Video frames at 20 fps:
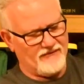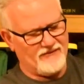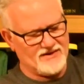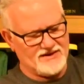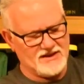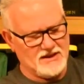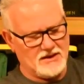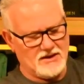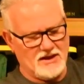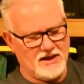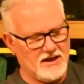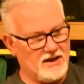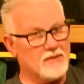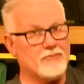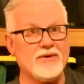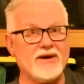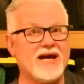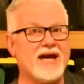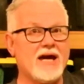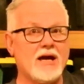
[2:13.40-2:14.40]
whatever's in there
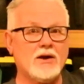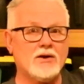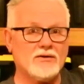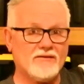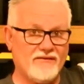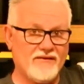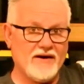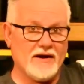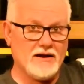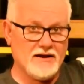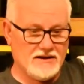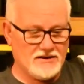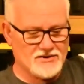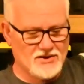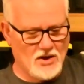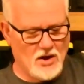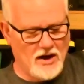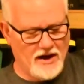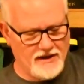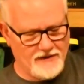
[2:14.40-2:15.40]
to be held fairly
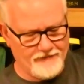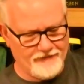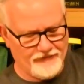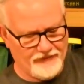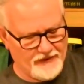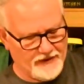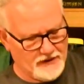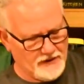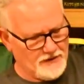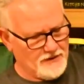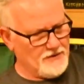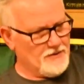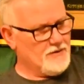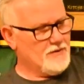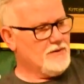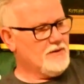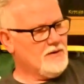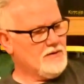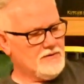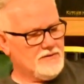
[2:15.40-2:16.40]
tight.
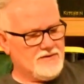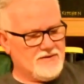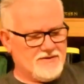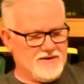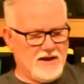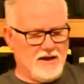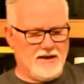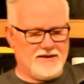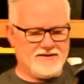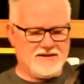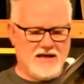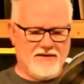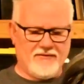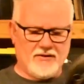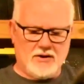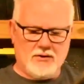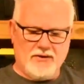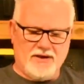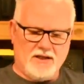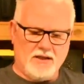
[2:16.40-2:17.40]
So let's
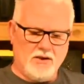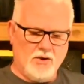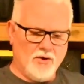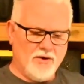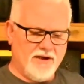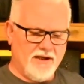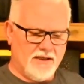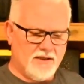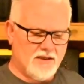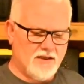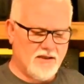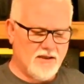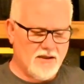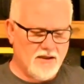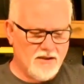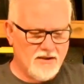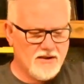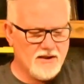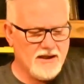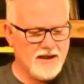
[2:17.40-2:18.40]
have a quick look at
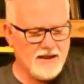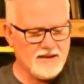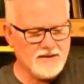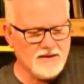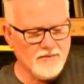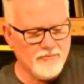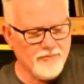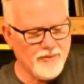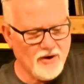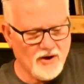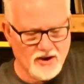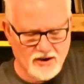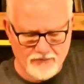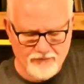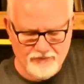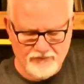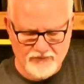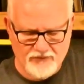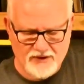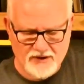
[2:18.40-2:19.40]
the
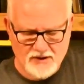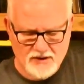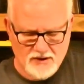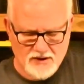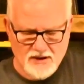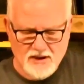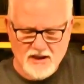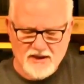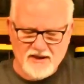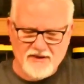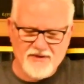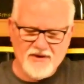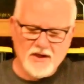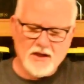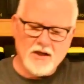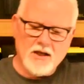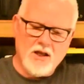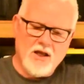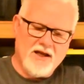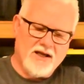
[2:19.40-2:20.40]
bottom. The
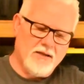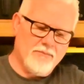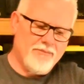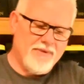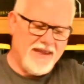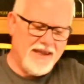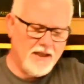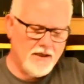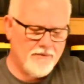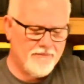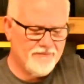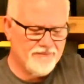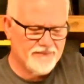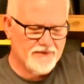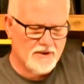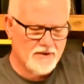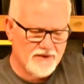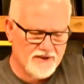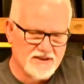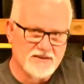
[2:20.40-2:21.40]
thing I like about
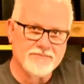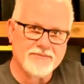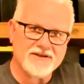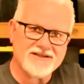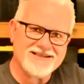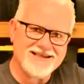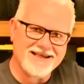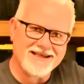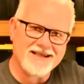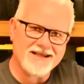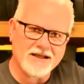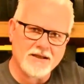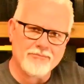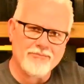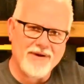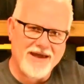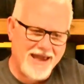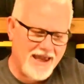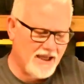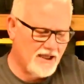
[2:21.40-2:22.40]
this
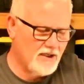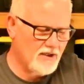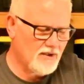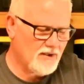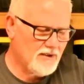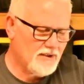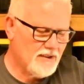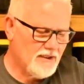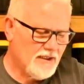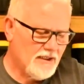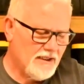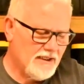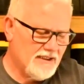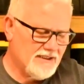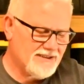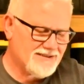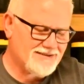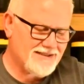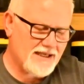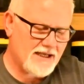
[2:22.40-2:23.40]
particular pack
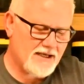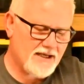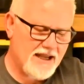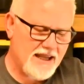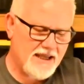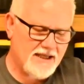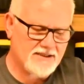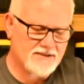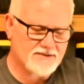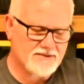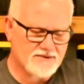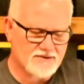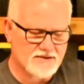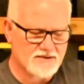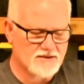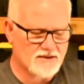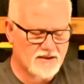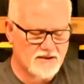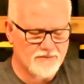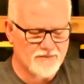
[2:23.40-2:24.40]
is that it
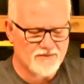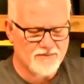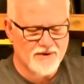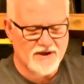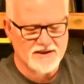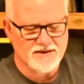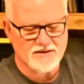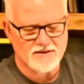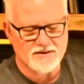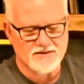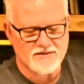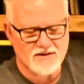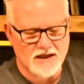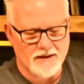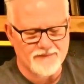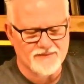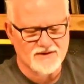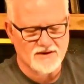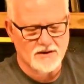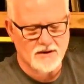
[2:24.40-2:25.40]
has compression
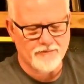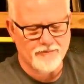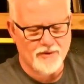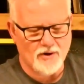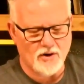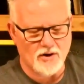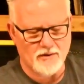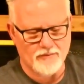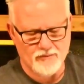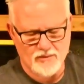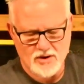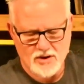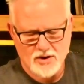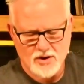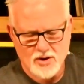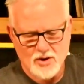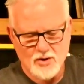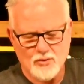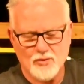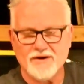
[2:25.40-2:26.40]
straps at the bottom
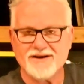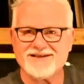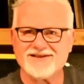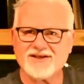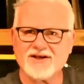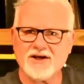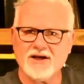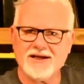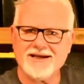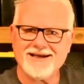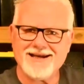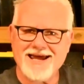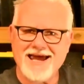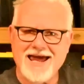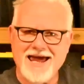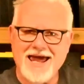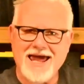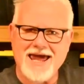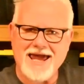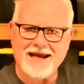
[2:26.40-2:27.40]
which can
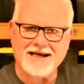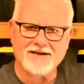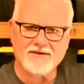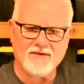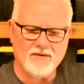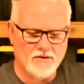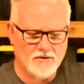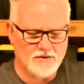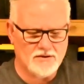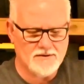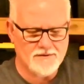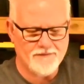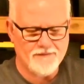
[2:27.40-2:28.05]
act